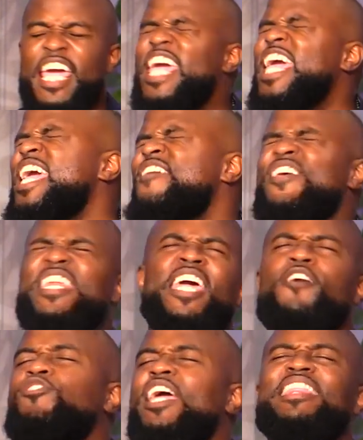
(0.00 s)
even
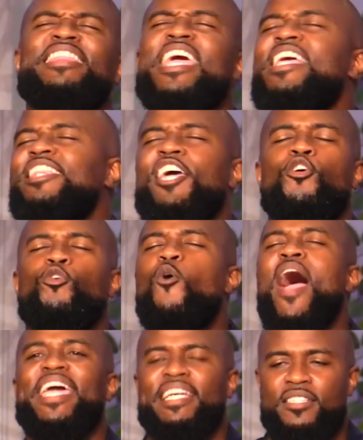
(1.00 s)
if they think they're
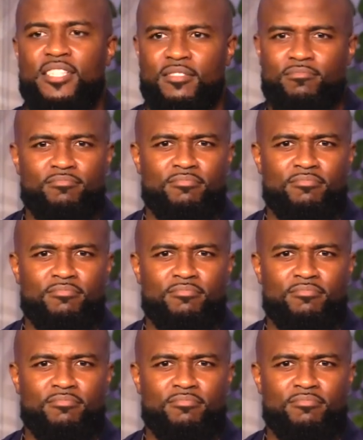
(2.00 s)
right,